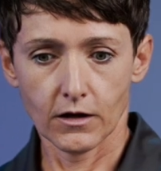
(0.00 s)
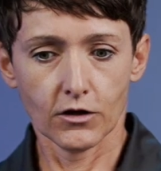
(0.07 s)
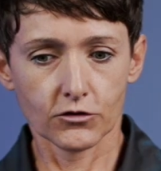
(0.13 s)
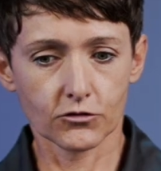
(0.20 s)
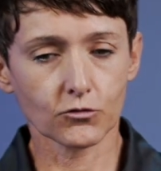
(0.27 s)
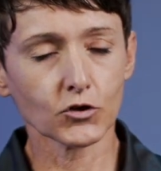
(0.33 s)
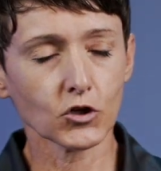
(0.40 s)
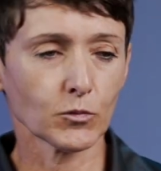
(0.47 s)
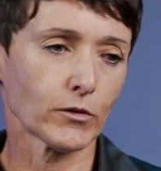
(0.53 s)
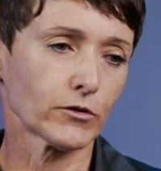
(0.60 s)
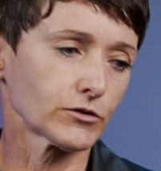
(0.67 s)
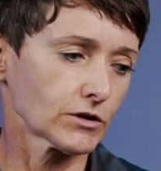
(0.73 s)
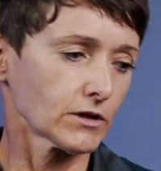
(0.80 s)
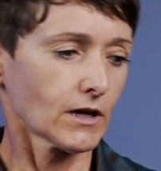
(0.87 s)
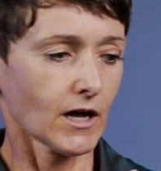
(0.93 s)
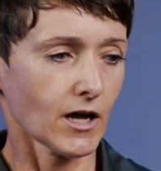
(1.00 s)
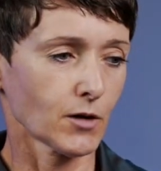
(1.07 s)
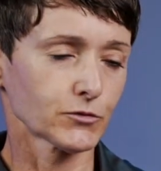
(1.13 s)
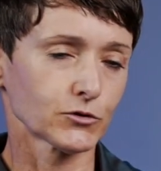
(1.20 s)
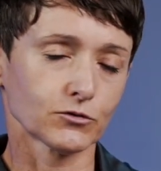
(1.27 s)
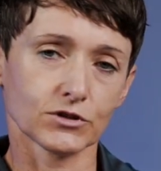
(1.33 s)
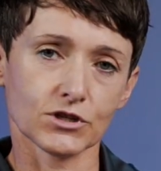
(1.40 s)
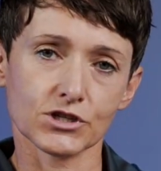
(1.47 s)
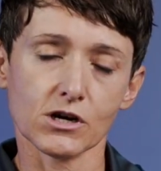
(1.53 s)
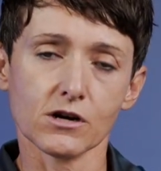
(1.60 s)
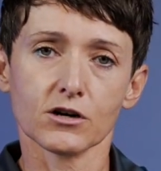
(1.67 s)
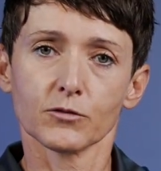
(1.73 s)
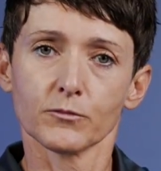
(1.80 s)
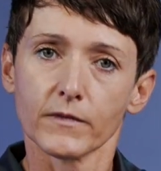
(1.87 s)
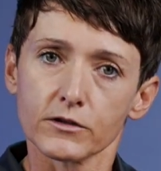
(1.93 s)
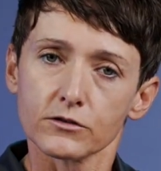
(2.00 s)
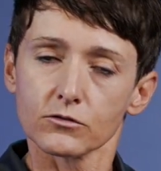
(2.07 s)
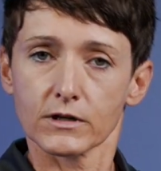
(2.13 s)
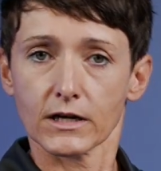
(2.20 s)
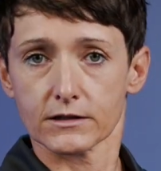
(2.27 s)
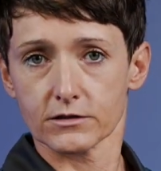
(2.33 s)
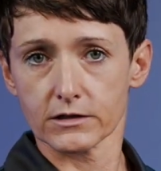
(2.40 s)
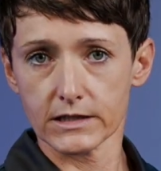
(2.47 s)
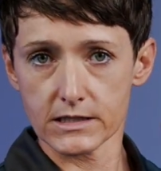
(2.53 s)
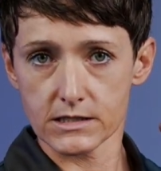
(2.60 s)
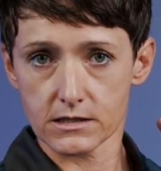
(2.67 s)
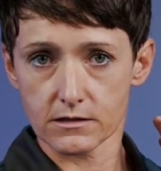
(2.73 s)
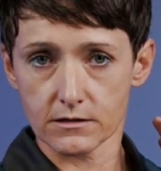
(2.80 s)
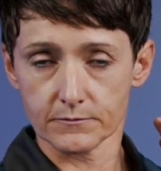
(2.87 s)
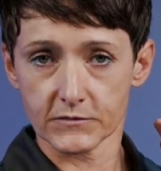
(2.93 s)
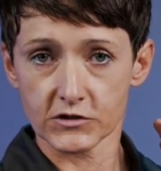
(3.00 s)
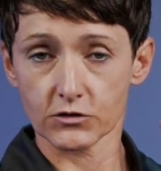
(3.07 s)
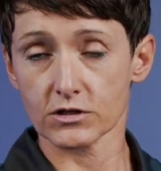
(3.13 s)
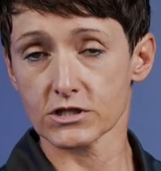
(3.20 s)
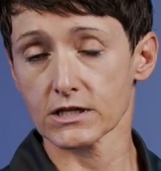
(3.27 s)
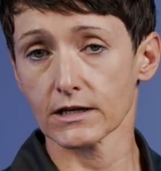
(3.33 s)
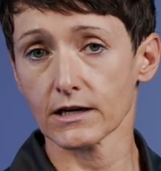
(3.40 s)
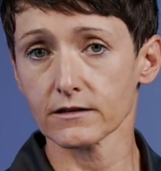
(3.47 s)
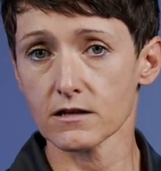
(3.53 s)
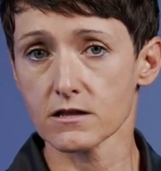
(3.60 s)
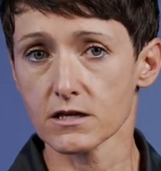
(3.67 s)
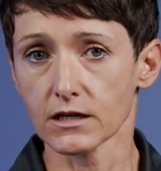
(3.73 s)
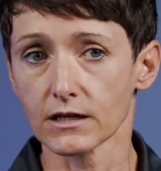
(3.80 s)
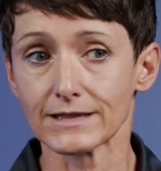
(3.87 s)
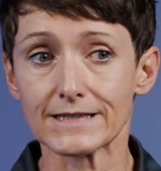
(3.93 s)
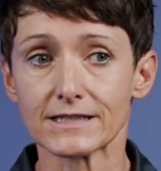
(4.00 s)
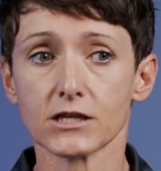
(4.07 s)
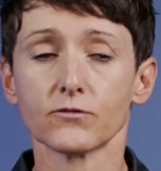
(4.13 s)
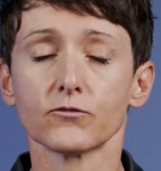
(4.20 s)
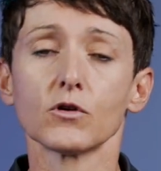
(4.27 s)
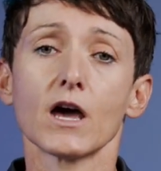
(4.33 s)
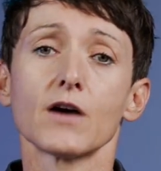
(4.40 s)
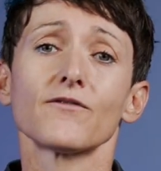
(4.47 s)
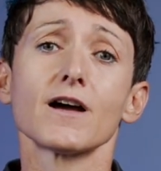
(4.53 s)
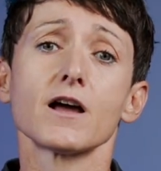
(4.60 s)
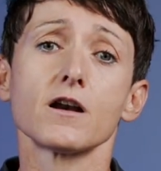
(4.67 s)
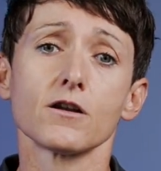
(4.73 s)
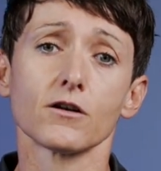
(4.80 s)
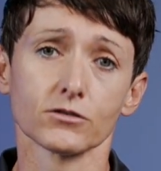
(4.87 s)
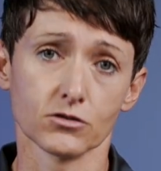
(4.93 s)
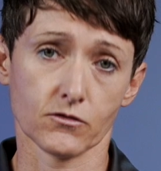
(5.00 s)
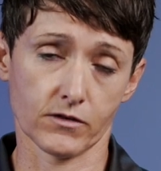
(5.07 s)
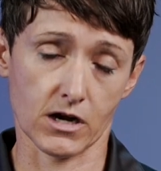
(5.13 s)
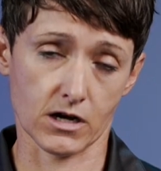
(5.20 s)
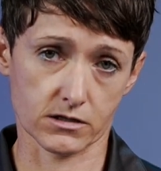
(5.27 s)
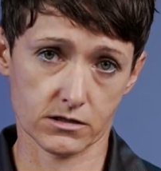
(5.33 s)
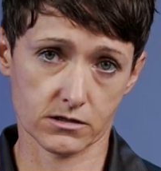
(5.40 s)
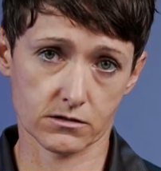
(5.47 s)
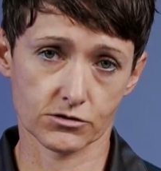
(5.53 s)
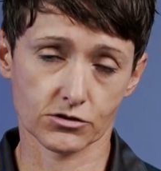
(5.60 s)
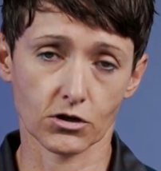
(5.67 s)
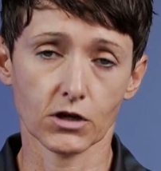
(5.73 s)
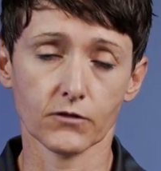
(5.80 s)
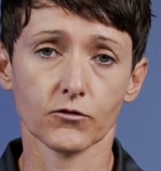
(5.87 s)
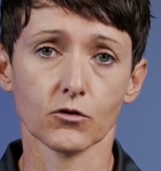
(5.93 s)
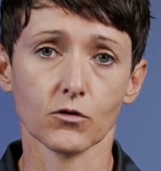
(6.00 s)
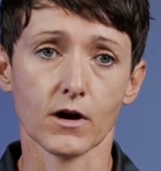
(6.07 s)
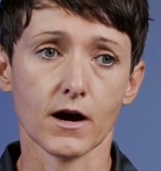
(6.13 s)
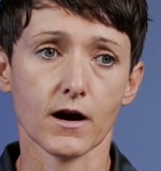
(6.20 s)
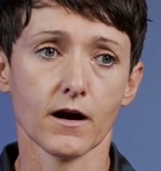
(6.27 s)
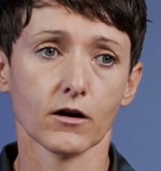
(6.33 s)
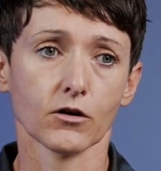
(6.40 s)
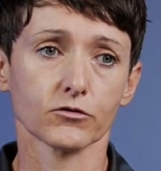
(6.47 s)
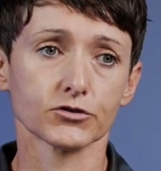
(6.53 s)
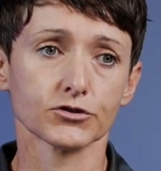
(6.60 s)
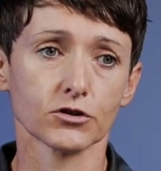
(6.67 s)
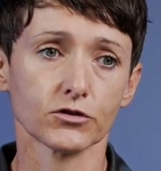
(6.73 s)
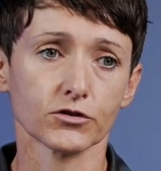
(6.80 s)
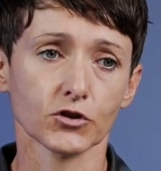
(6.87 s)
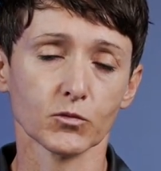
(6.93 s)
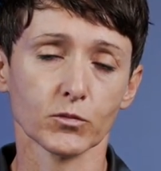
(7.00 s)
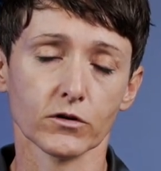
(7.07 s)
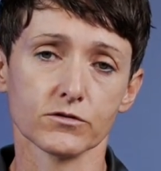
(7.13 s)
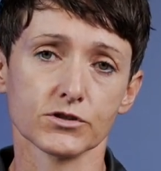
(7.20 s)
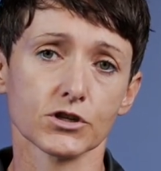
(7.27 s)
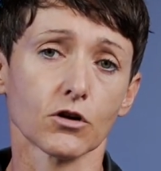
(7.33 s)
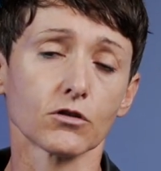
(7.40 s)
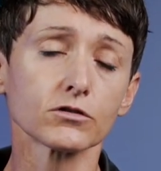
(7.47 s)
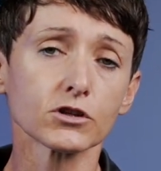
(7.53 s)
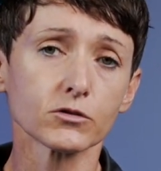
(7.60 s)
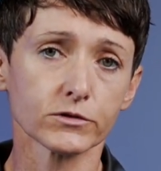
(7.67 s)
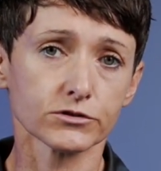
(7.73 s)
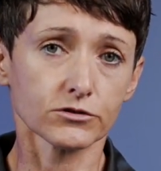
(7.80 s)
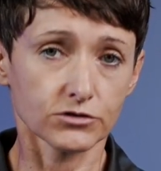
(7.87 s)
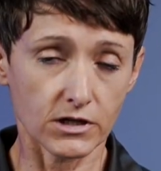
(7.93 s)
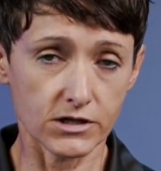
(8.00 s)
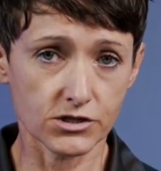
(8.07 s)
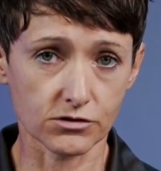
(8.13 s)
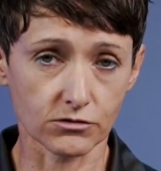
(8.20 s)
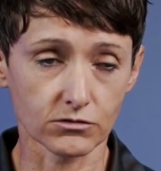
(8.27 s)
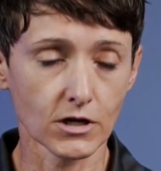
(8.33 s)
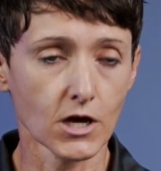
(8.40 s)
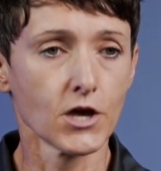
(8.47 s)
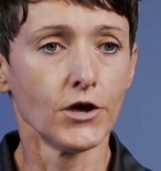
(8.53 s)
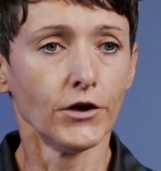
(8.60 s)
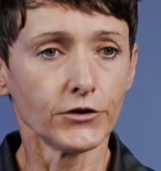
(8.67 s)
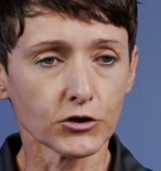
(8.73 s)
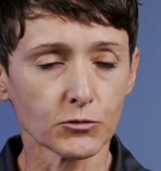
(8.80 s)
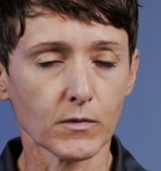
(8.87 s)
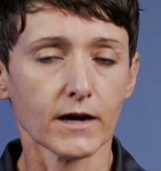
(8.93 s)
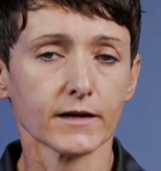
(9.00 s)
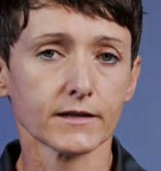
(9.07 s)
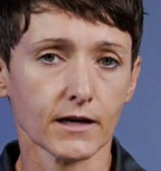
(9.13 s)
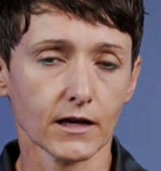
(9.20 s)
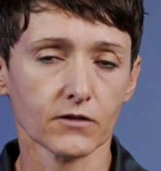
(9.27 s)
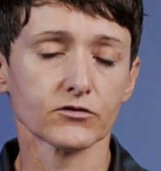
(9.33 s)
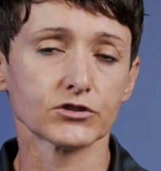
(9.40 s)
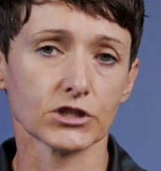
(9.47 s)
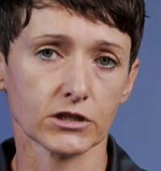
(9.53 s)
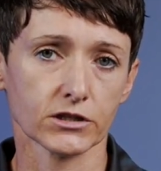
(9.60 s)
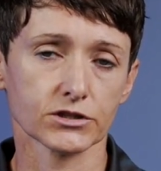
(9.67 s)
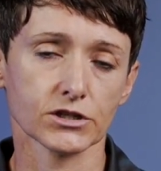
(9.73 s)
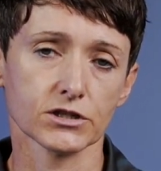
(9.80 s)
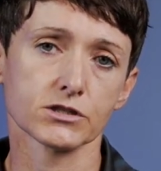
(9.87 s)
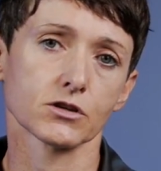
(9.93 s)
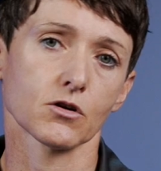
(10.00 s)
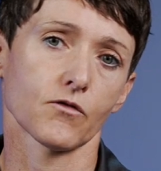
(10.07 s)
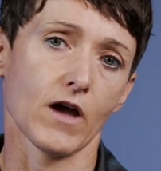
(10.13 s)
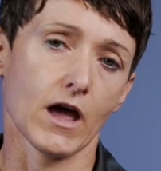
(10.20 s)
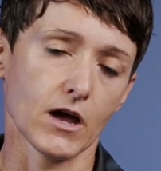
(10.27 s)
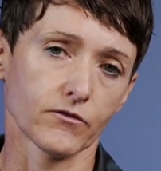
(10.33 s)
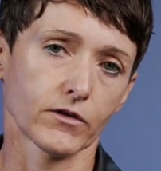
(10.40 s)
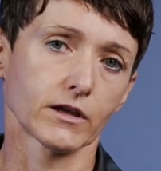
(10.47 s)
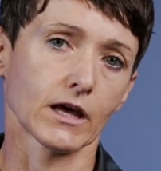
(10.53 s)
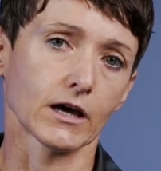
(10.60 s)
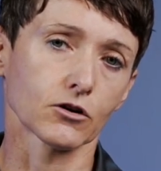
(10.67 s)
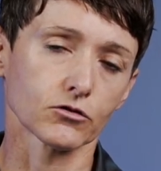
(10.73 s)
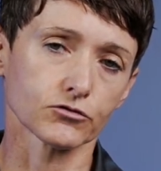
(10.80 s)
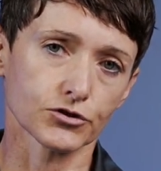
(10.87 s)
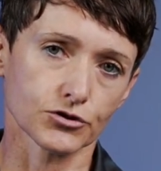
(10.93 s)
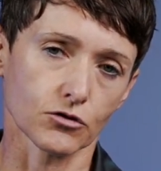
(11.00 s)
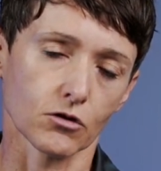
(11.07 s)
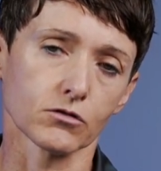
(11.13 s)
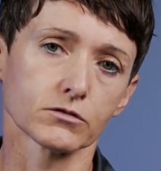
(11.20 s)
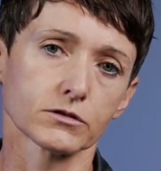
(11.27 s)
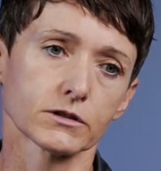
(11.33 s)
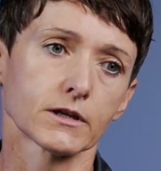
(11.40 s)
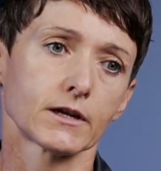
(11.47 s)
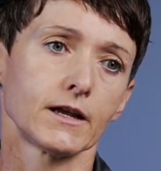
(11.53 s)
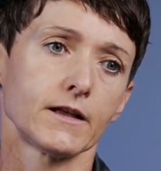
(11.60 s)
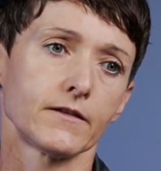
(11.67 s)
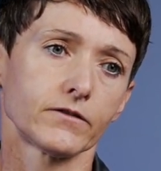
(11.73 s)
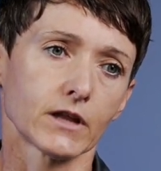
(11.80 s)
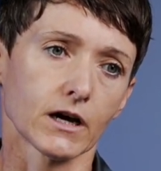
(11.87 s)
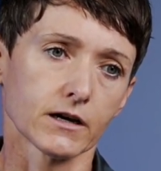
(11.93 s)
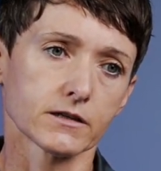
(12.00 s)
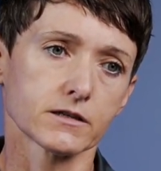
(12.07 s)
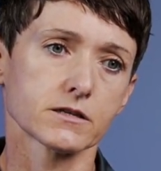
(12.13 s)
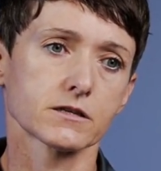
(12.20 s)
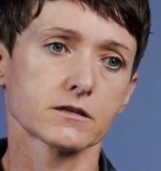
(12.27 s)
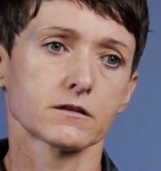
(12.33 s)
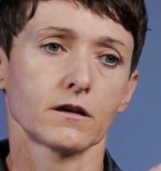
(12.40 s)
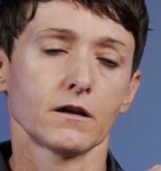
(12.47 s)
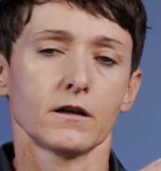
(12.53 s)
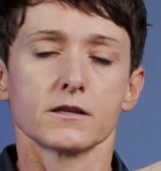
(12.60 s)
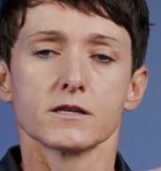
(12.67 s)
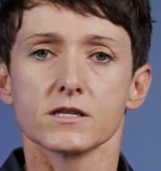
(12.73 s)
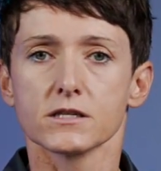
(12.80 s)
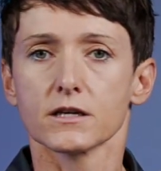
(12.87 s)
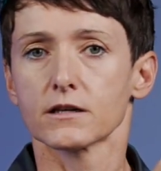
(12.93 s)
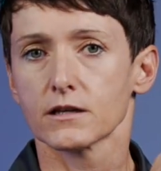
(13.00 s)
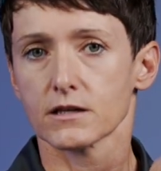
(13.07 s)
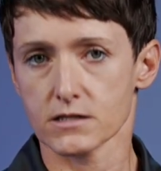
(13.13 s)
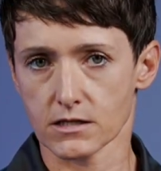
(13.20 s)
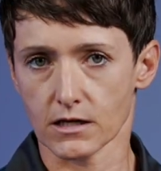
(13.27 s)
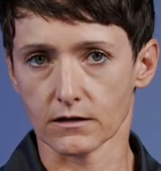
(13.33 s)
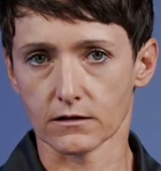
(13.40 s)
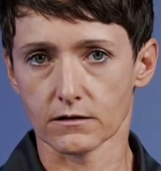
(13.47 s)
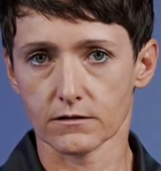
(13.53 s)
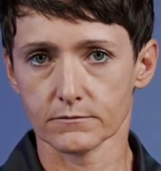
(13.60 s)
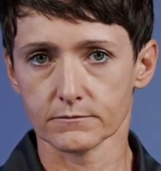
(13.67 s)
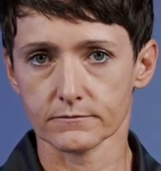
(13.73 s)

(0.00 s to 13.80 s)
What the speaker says: through your body up to this arm to get released. So it's another thing that if you have a lot of gas, so if you are controlling your buoyancy only with your Drysuit, you might have challenges of having a controlled, nice, steady ascent.